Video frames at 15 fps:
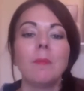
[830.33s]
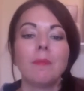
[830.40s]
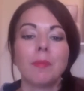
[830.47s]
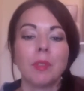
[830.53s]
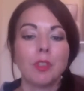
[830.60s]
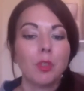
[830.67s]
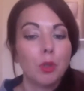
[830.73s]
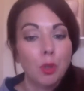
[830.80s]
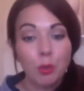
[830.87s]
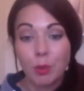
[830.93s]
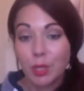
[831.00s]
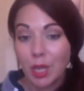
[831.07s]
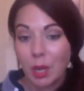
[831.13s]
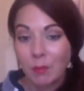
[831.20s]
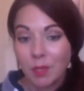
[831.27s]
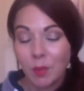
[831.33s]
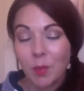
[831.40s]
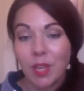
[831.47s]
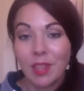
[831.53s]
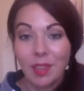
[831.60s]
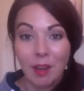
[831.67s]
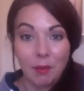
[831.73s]
2 to 3 times a
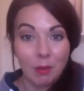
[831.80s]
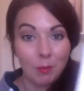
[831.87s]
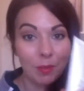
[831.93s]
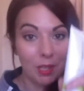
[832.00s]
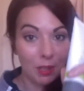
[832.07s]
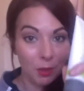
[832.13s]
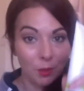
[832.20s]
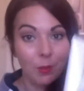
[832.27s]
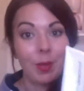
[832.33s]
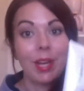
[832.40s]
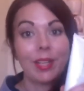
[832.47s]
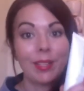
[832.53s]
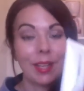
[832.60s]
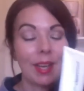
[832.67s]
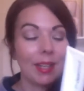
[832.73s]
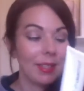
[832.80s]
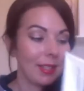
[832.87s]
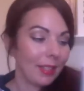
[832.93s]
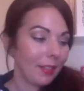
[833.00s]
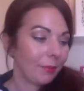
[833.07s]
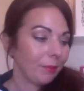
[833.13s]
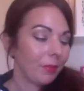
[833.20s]
week, that would be a great
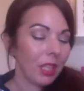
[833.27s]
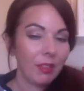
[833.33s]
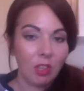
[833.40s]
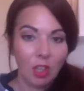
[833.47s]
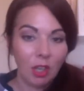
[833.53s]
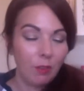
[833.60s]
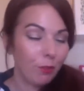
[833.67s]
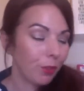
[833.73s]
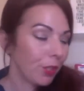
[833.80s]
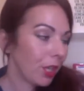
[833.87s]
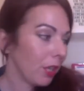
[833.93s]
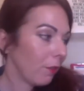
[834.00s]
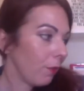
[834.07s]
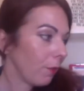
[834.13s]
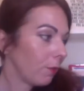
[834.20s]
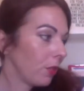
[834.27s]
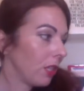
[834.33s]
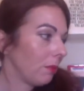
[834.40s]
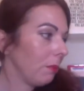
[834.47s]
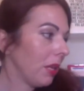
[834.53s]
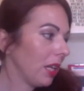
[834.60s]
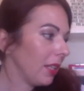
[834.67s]
idea. Leave it on for 10 to
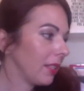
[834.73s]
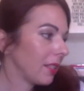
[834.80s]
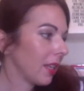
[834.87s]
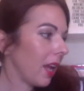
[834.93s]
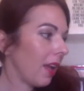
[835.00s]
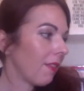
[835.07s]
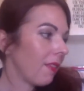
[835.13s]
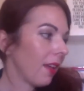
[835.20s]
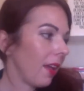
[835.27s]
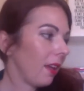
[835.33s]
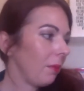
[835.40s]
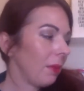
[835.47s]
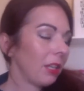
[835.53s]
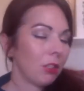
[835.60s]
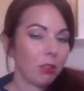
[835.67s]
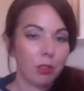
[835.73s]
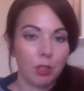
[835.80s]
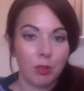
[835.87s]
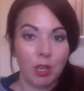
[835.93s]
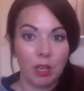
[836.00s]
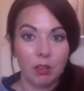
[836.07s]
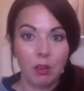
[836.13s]
15 minutes and then make sure
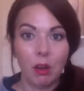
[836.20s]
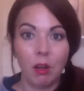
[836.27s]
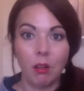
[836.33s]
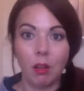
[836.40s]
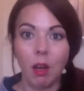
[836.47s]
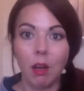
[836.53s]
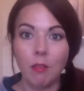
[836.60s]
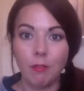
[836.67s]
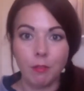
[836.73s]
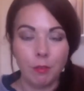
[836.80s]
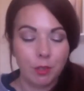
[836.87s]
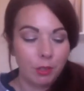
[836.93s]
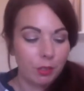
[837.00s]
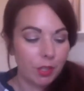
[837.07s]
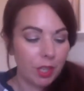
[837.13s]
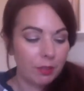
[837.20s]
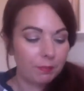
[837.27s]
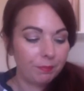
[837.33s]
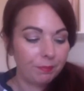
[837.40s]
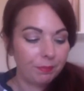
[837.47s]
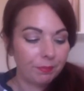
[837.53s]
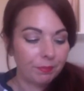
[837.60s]
you get it all off when you're done.
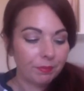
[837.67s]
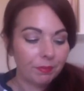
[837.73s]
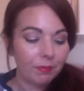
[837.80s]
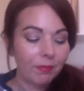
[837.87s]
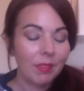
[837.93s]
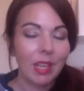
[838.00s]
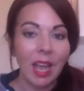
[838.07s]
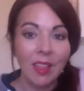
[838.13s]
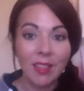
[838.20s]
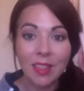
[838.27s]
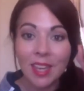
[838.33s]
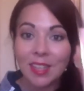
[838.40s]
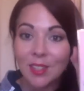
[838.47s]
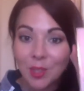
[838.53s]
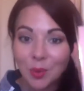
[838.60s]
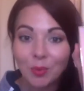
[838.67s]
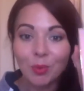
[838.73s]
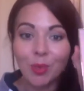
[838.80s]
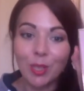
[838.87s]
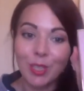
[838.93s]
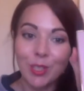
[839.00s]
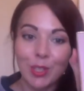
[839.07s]
And these
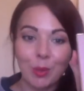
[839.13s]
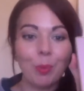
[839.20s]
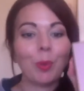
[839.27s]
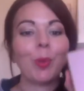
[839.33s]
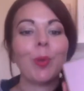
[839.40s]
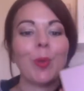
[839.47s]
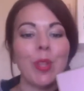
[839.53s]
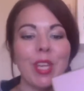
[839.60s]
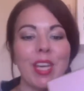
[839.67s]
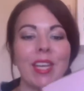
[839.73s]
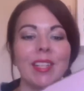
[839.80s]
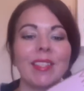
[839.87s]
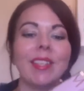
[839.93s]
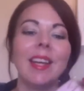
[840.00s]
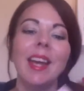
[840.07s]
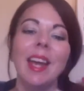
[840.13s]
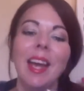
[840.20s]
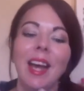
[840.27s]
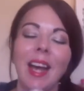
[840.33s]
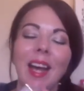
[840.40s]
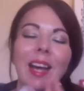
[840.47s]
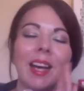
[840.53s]
really super cool things,
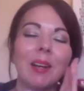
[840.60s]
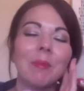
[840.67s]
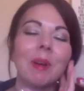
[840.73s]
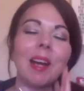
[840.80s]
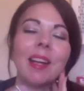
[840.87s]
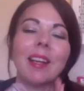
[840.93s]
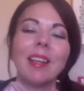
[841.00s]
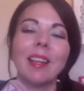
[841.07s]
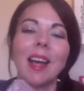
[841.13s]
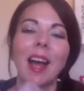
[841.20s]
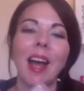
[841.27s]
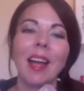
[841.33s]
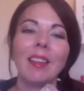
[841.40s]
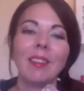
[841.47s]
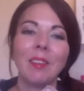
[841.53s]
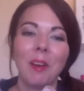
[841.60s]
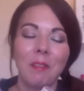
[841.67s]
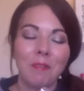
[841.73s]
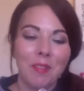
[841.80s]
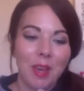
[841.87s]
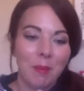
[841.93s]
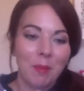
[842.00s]
I
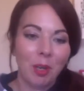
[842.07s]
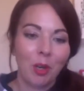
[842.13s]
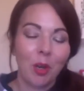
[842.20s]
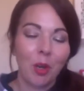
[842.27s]
love them. They're called